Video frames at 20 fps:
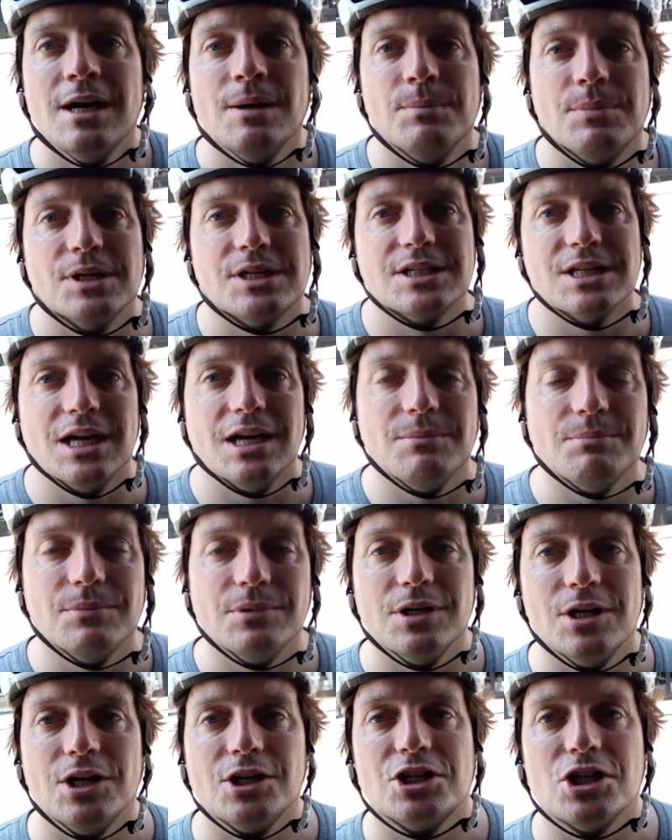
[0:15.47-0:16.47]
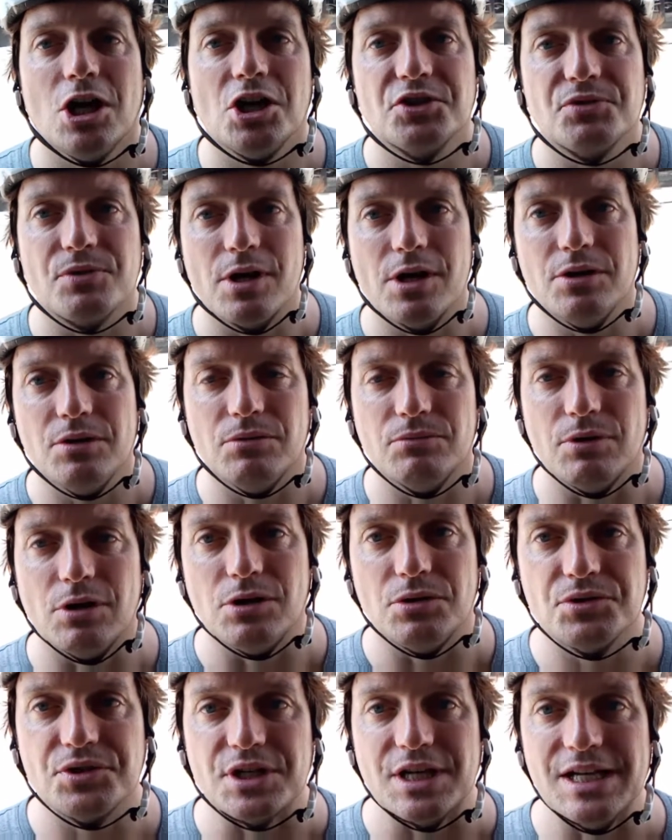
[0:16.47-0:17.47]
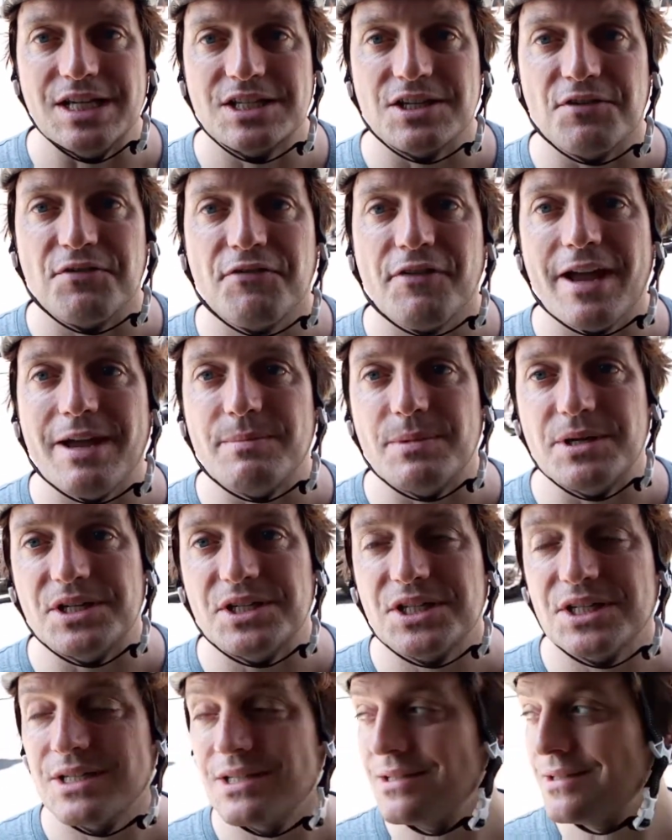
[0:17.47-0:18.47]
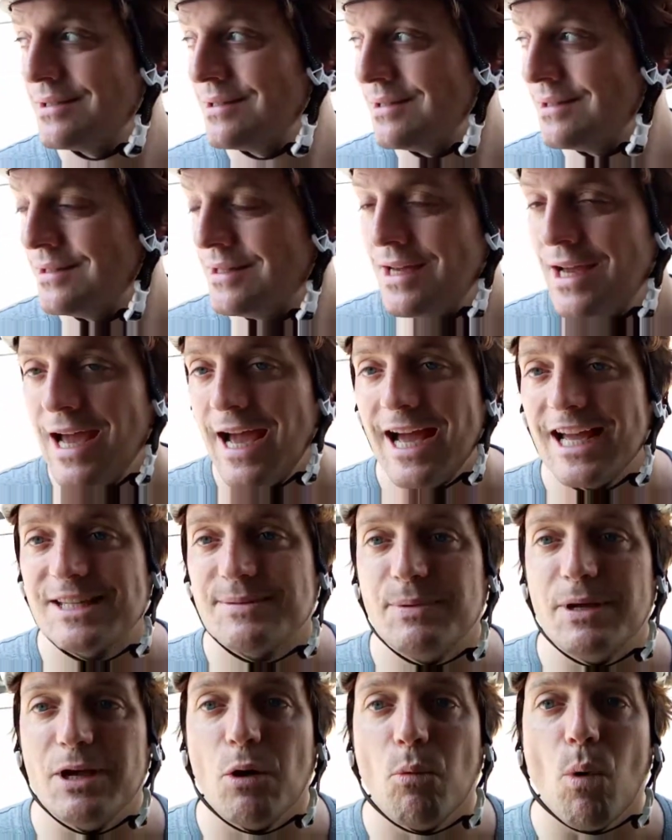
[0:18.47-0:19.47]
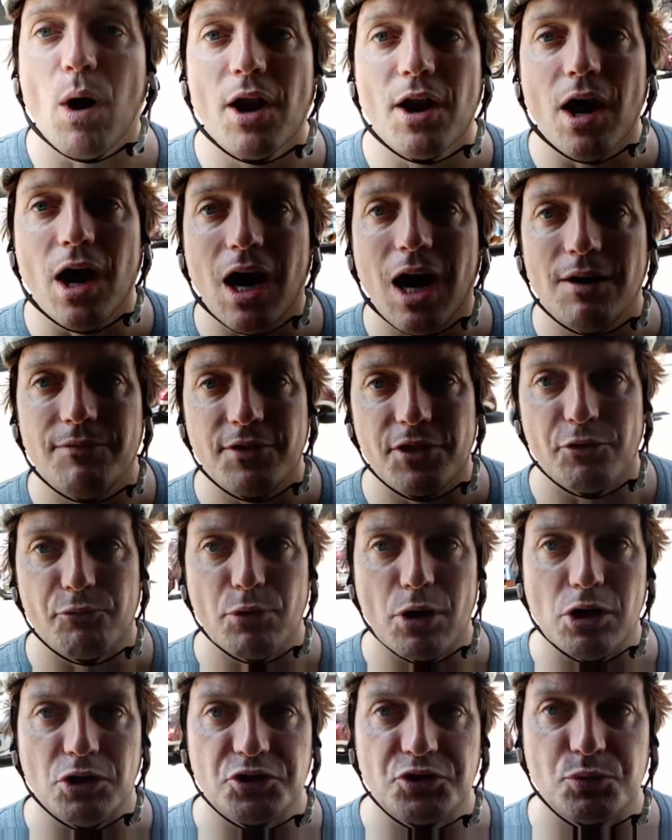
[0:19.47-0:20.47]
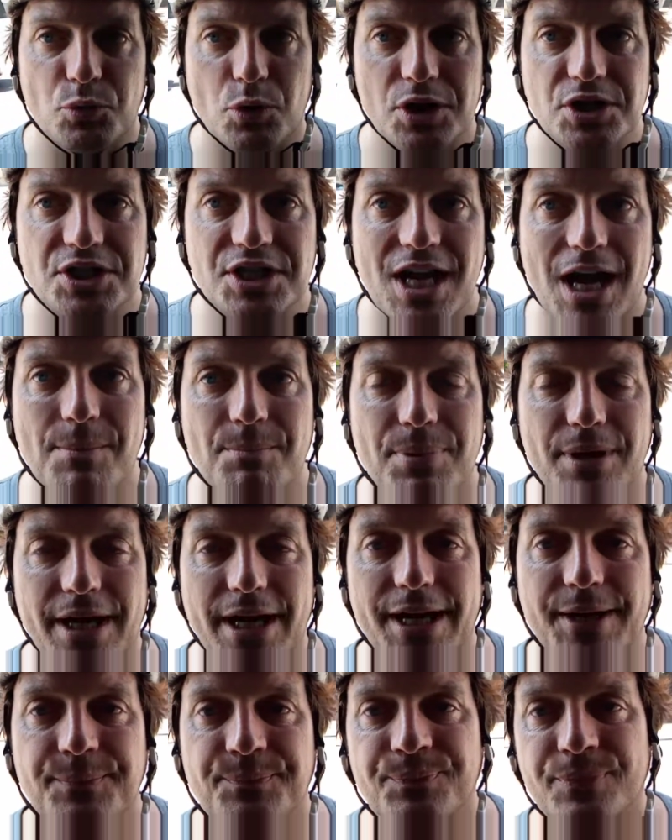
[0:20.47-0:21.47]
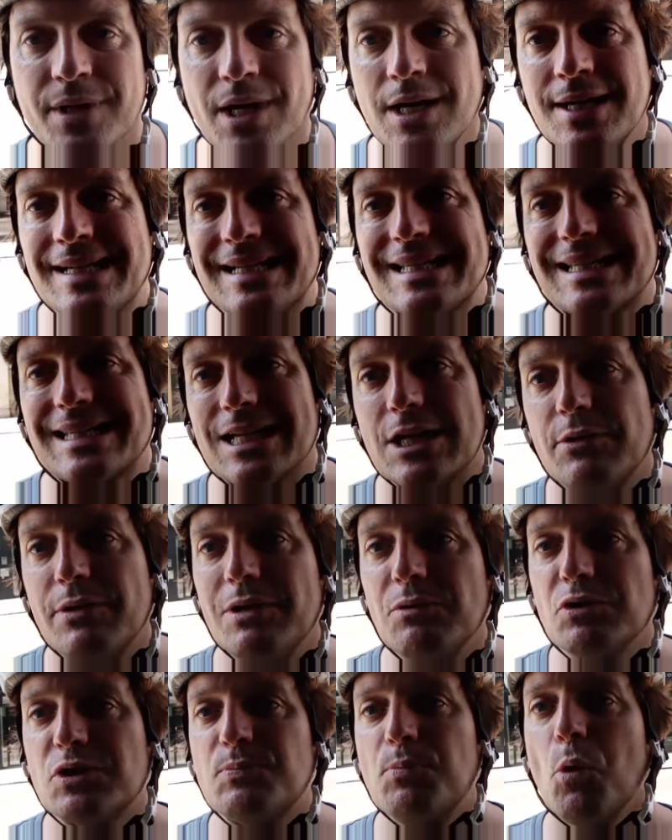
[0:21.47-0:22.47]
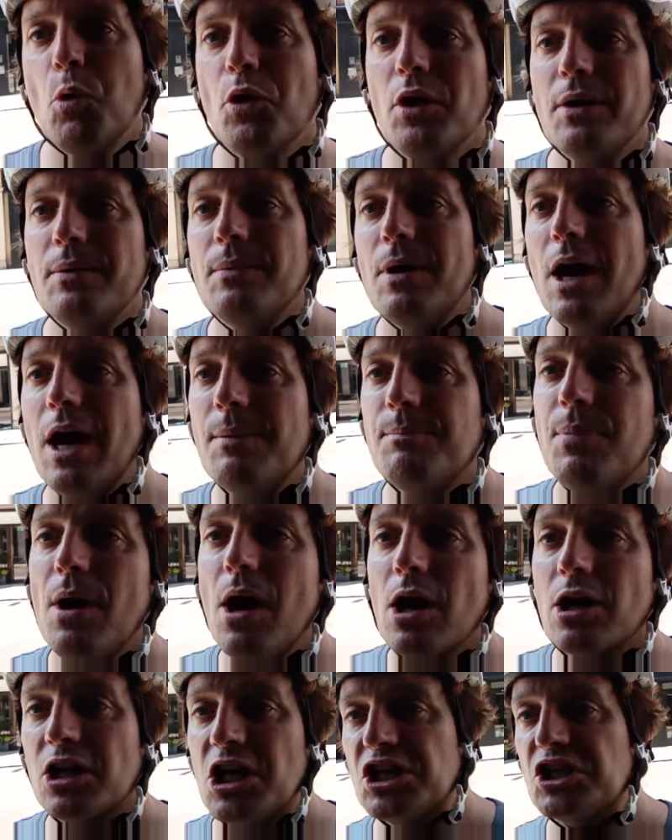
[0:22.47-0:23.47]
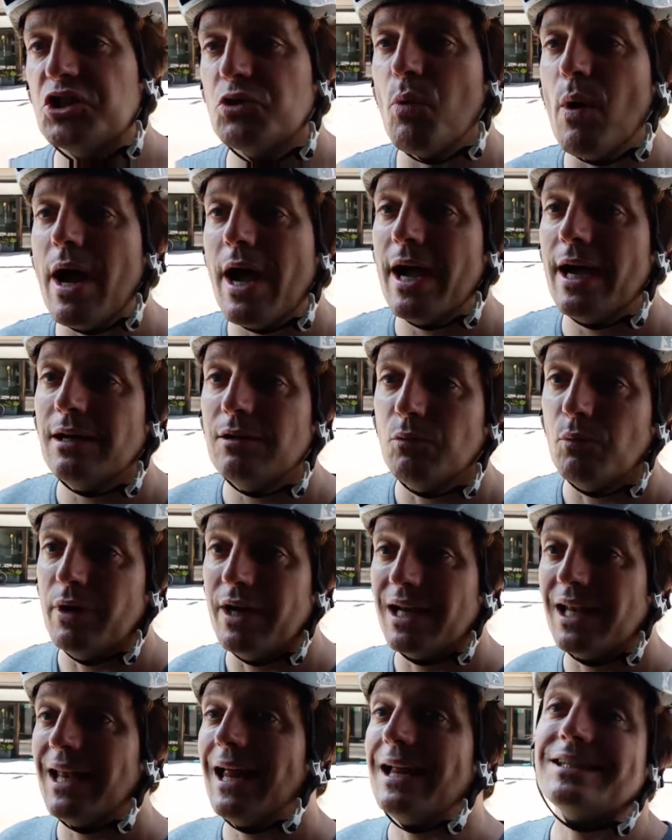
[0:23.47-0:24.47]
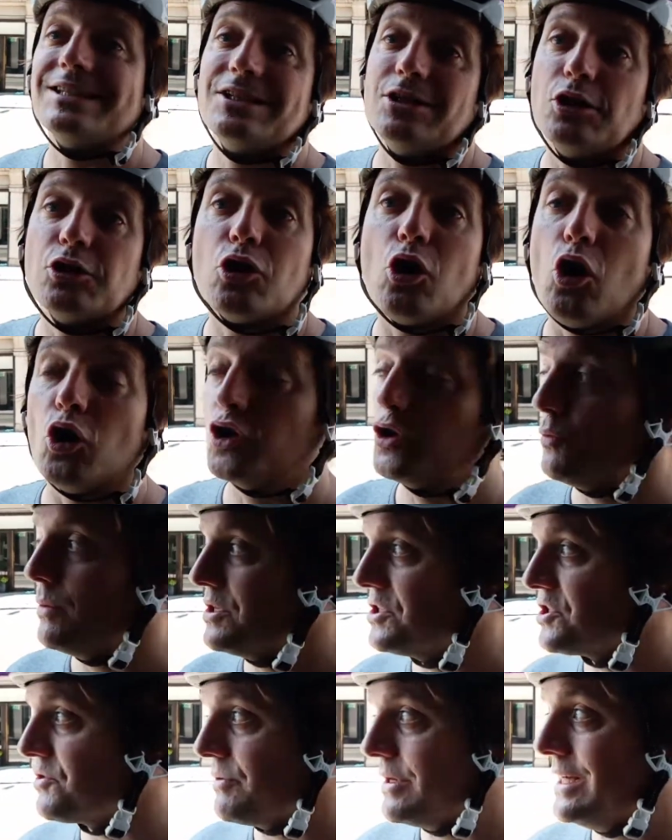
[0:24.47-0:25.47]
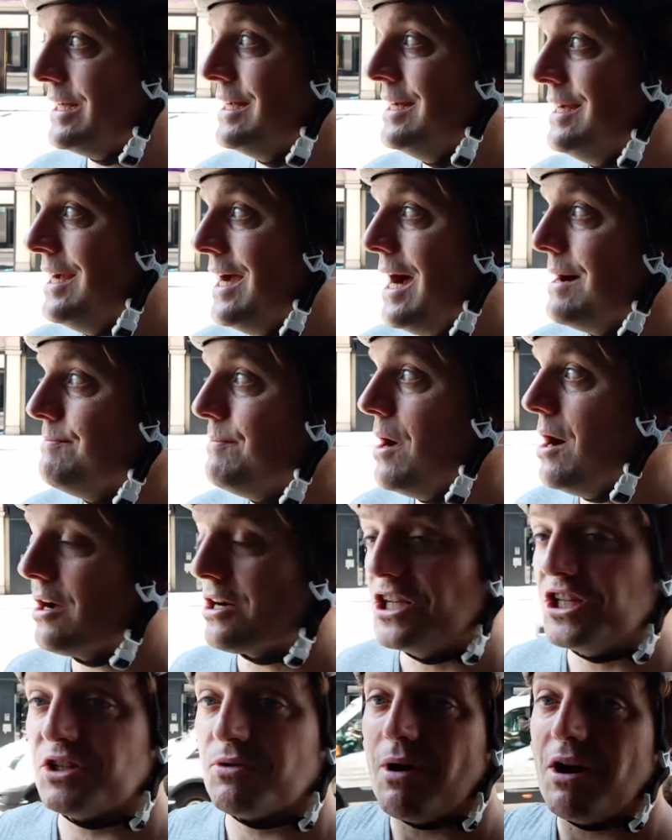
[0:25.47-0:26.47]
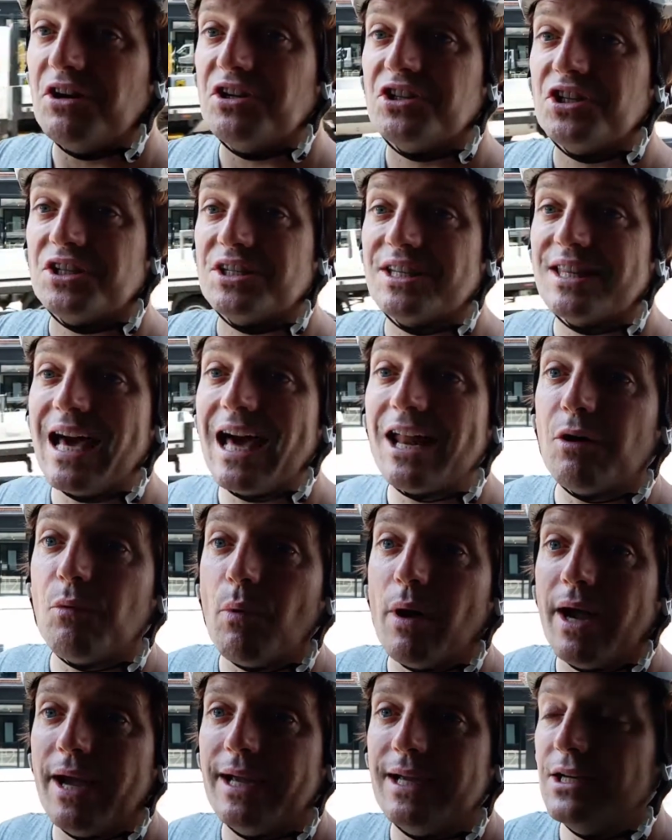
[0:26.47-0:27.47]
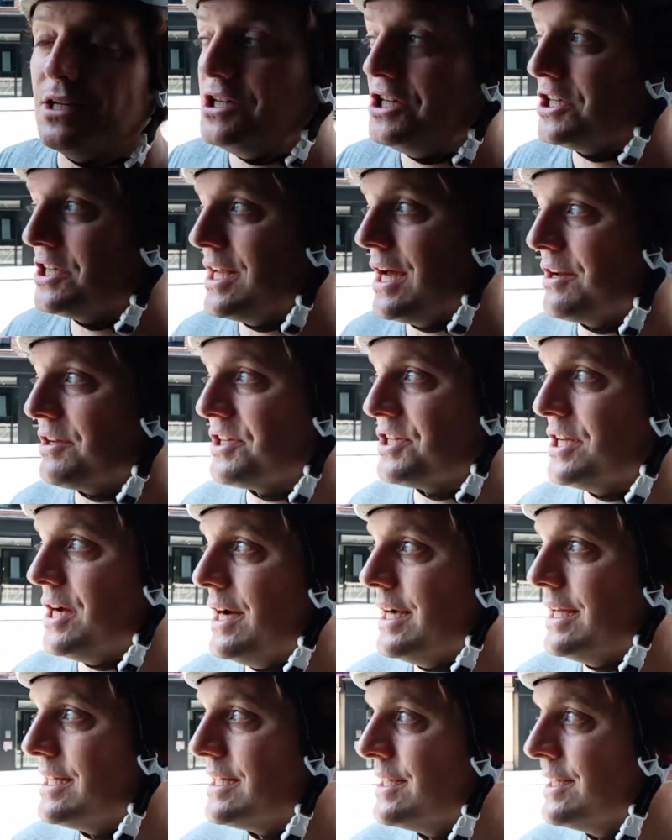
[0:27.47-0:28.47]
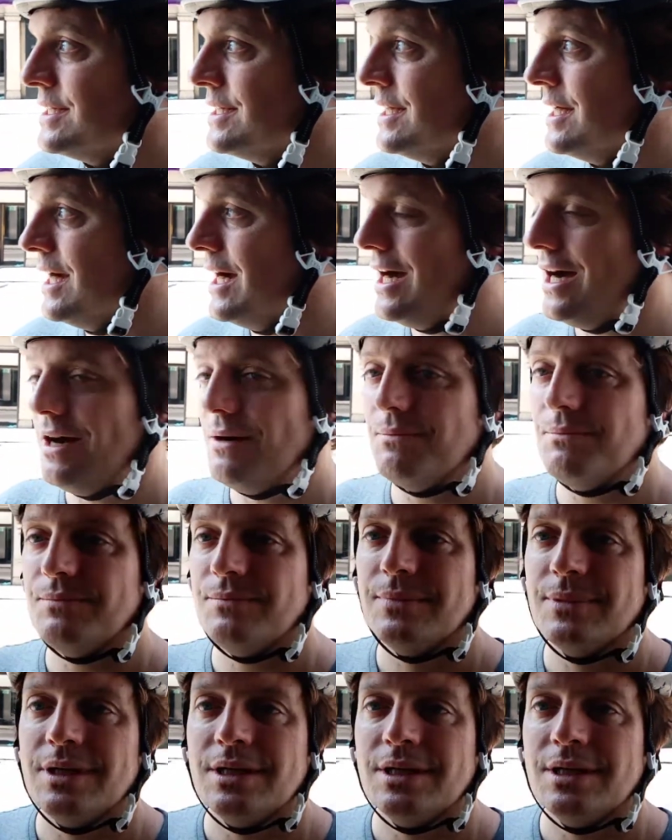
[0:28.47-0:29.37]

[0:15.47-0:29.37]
But um, uh, Charles Rolls is famous as being one half of the Rolls-Royce company. So he was born at, at Berkeley Square. We're in London on Conduit Street. And Berkeley Square is just that away, just out of sight. Um,